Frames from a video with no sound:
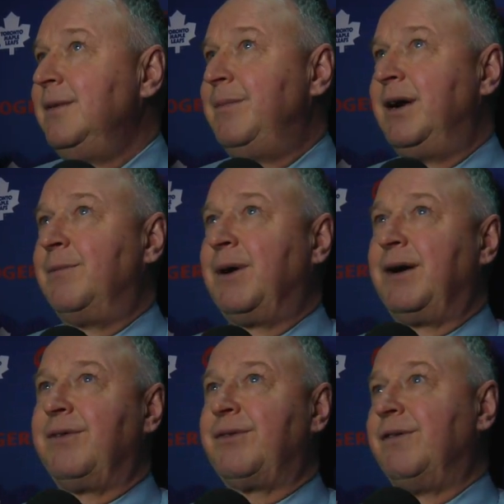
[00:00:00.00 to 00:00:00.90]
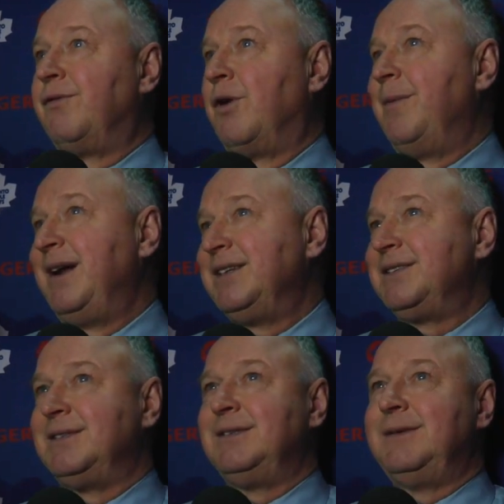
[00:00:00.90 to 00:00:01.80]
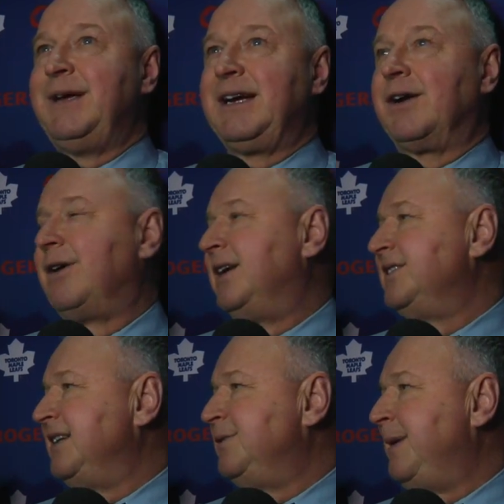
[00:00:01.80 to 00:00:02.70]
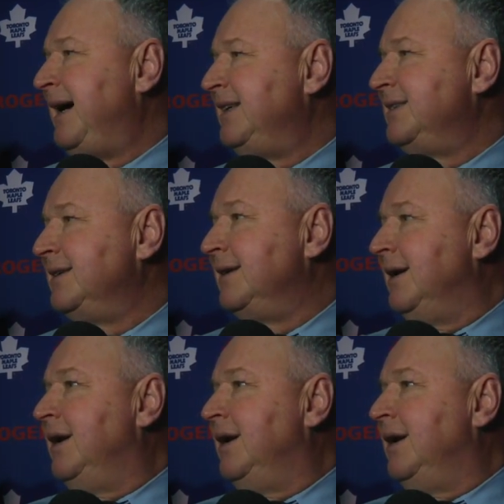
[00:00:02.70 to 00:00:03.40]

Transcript: better part of 3 or 4 minutes, and they make a cross ice pass and